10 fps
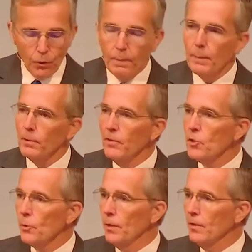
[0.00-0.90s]
For the people of
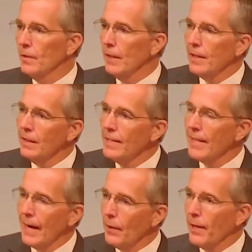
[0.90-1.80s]
Israel, he
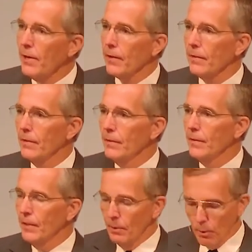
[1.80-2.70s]
lays that out here
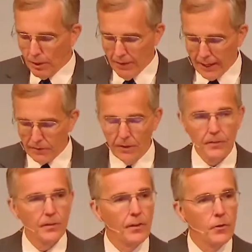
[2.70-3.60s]
in the book of
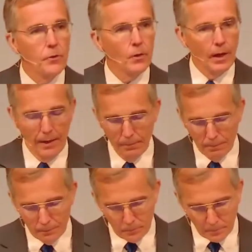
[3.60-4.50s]
Exodus and in the Torah.